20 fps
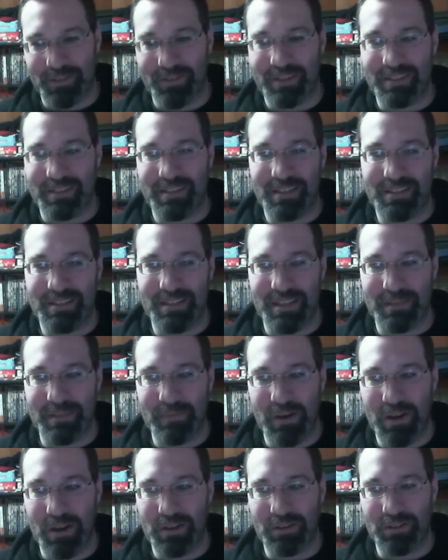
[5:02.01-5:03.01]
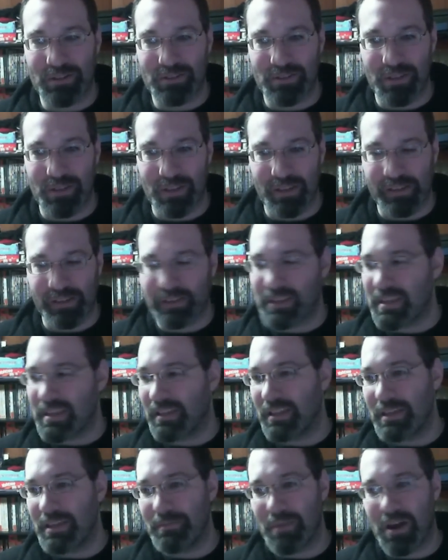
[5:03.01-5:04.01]
360 models, the
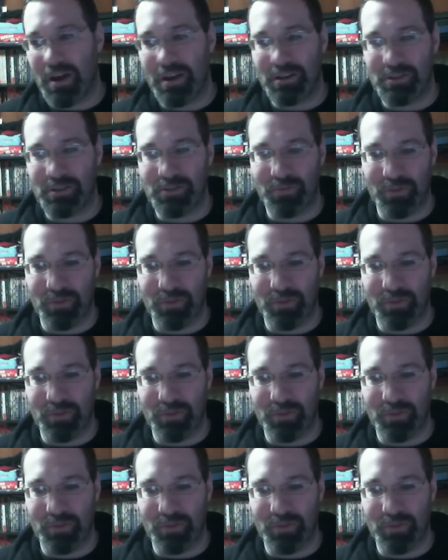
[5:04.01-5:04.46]
Elite models, were